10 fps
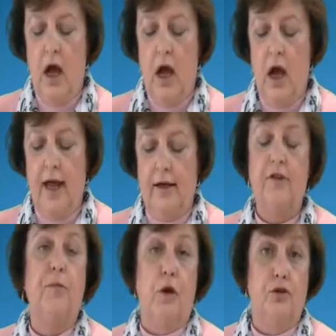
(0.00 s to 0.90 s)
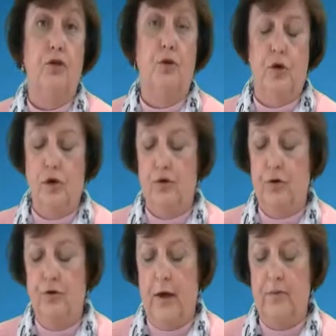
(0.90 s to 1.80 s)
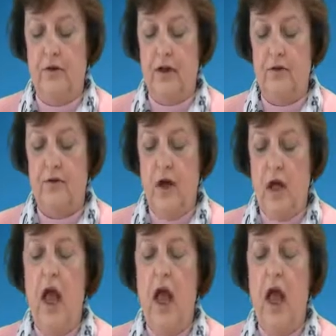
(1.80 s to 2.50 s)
and exposure to a controlled substance,